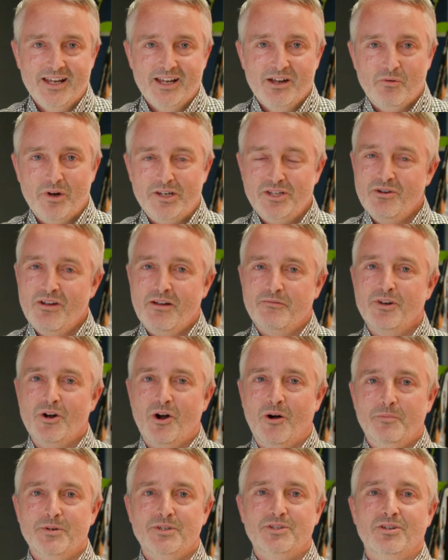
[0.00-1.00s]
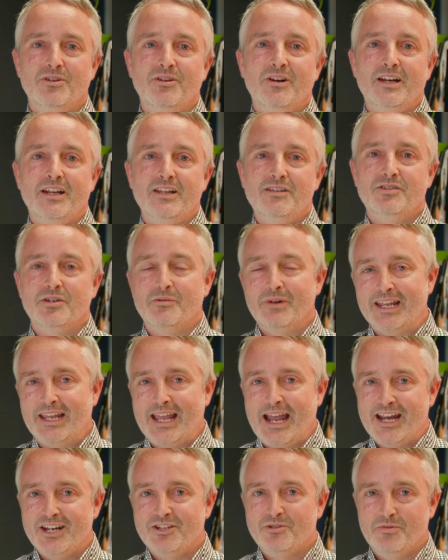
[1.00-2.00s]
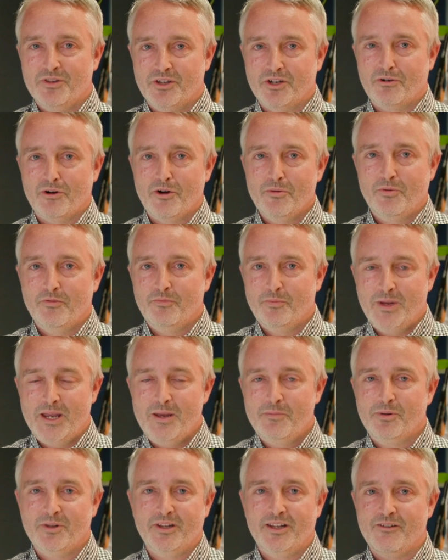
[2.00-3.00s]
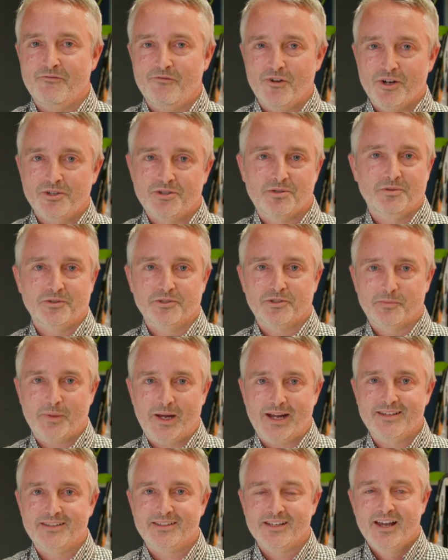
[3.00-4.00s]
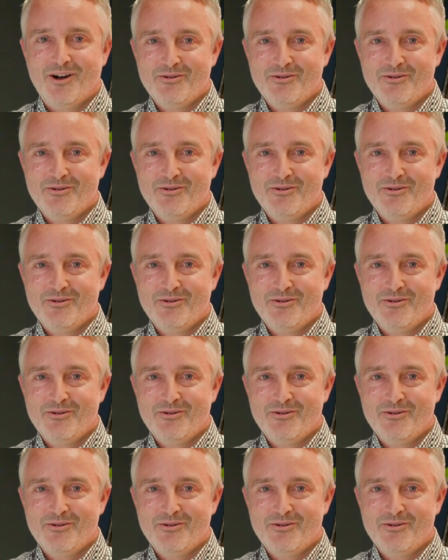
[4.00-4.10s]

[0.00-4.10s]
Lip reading: when you have an opportunity to engage with a group of people in a virtual space,